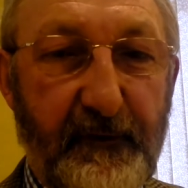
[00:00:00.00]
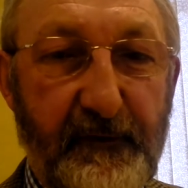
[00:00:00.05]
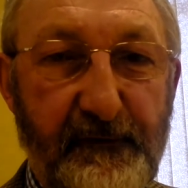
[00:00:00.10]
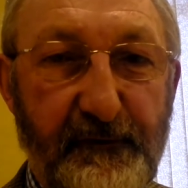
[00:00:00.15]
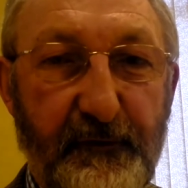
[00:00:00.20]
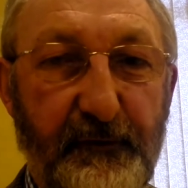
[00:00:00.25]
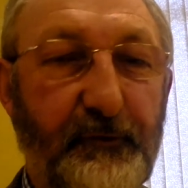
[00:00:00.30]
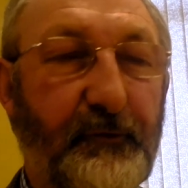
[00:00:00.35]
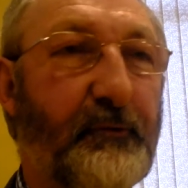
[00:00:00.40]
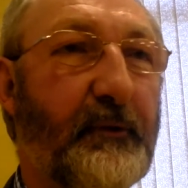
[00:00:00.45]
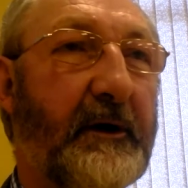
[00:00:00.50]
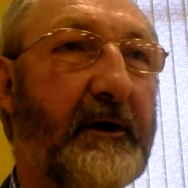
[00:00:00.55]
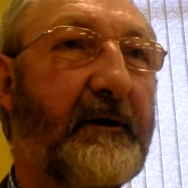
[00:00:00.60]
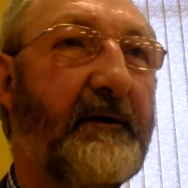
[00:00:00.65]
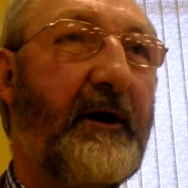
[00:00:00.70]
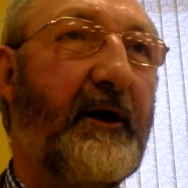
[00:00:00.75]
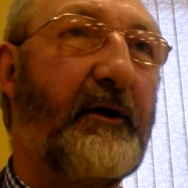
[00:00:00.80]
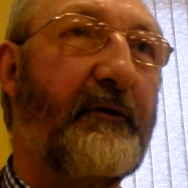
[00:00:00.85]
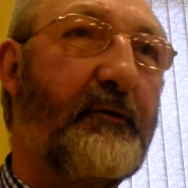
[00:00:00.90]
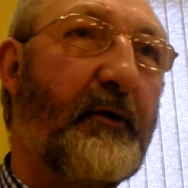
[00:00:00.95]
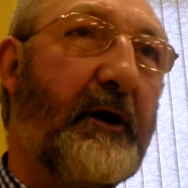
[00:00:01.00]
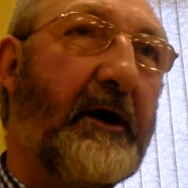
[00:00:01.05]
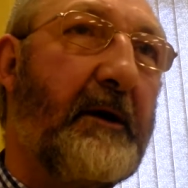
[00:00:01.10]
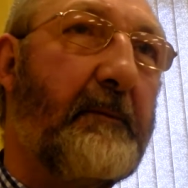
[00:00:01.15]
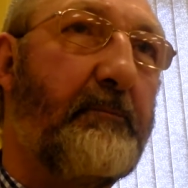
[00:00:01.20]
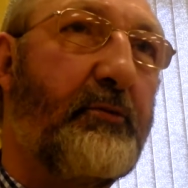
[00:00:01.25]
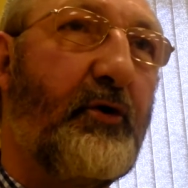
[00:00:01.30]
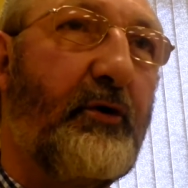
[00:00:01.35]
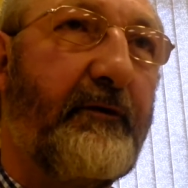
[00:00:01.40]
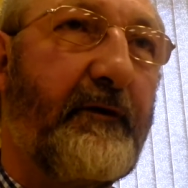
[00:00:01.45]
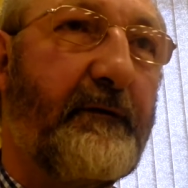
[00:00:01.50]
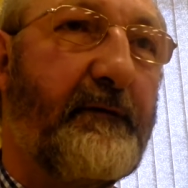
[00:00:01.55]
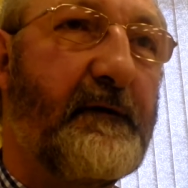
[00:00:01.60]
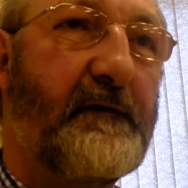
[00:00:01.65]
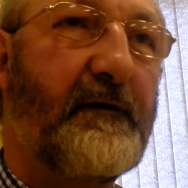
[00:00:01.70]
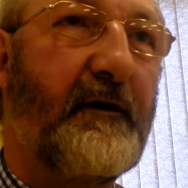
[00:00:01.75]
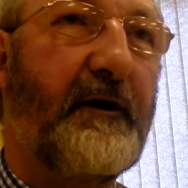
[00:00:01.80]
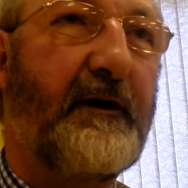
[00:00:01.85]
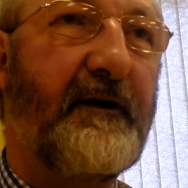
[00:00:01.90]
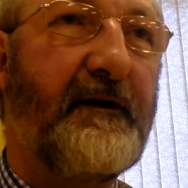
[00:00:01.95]
So uh, you know, if we can improve the
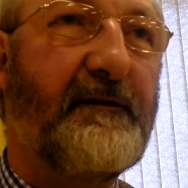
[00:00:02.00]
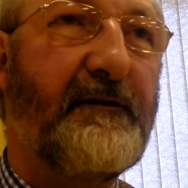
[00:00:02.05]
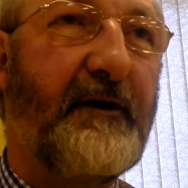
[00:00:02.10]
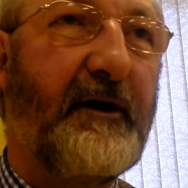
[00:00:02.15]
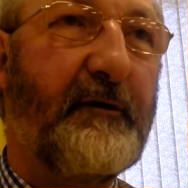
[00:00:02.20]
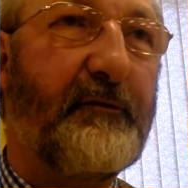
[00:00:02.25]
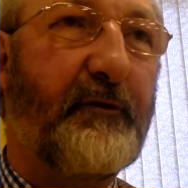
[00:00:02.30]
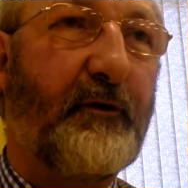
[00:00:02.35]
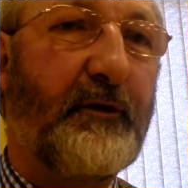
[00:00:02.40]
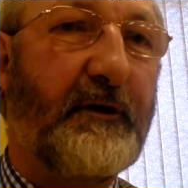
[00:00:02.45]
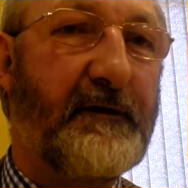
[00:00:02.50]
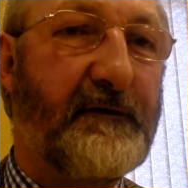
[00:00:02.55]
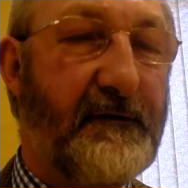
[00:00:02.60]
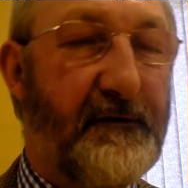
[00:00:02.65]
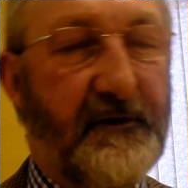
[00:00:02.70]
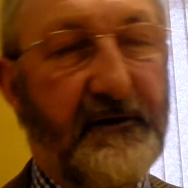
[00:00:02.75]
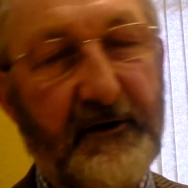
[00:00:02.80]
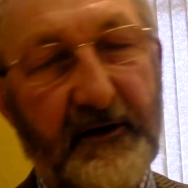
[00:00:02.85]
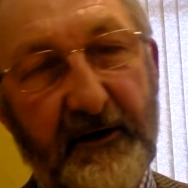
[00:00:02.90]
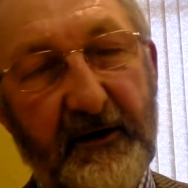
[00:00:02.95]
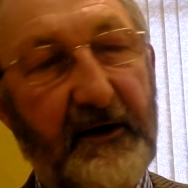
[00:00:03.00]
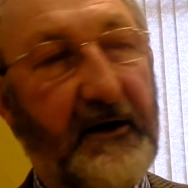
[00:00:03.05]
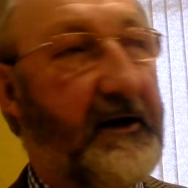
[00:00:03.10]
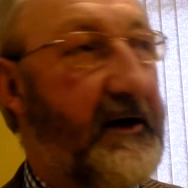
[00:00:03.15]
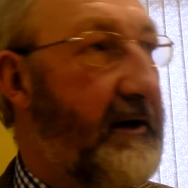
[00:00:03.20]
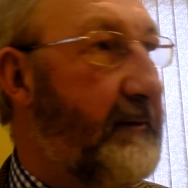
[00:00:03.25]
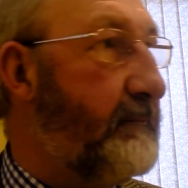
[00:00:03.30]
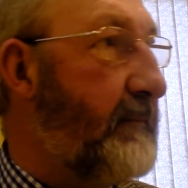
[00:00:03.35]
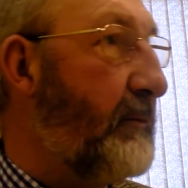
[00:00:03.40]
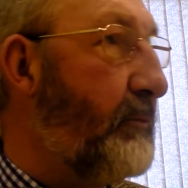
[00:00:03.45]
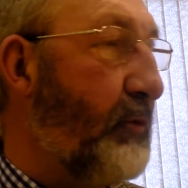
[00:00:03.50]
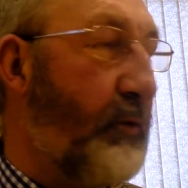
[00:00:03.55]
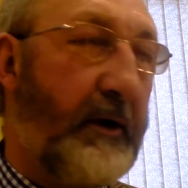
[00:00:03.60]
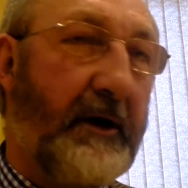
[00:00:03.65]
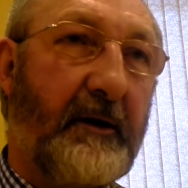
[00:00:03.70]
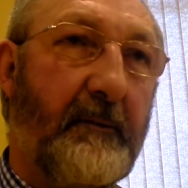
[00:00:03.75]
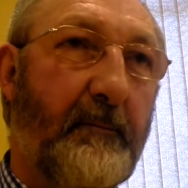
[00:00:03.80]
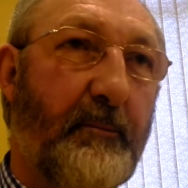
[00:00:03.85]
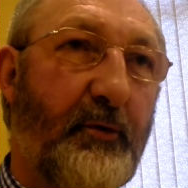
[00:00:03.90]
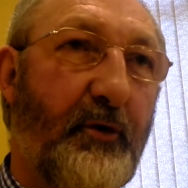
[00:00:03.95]
facilities here for us, then maybe we
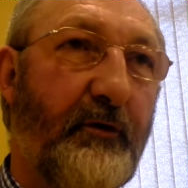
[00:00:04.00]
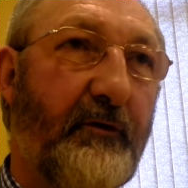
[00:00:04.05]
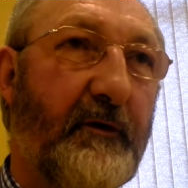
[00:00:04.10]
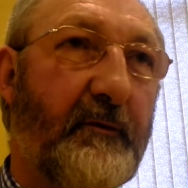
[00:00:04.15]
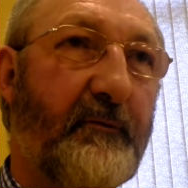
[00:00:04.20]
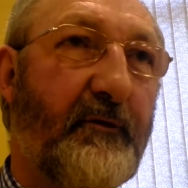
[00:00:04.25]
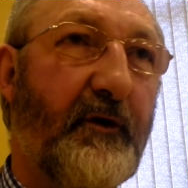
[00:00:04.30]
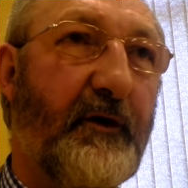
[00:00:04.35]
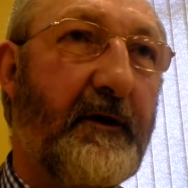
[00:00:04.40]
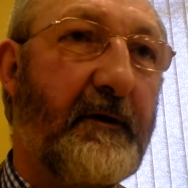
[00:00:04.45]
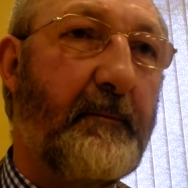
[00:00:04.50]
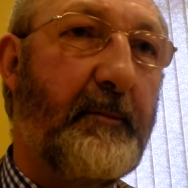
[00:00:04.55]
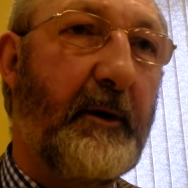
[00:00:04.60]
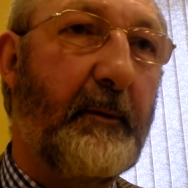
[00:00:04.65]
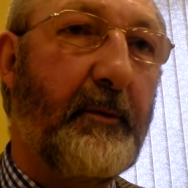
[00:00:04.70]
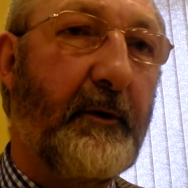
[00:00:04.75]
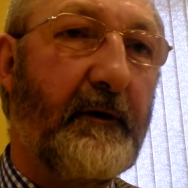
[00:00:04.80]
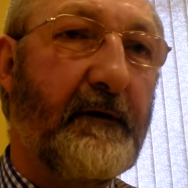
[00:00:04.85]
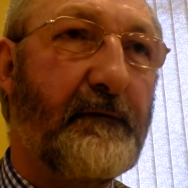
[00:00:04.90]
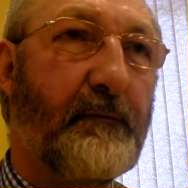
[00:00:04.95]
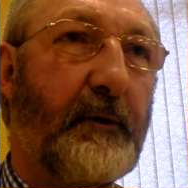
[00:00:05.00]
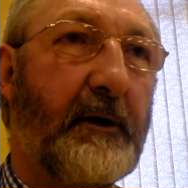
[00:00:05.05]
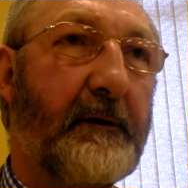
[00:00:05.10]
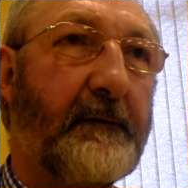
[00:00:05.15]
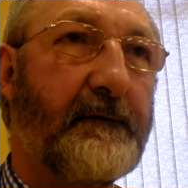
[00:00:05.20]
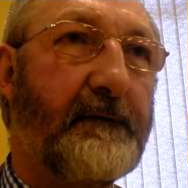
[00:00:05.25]
can improve them for other people as well.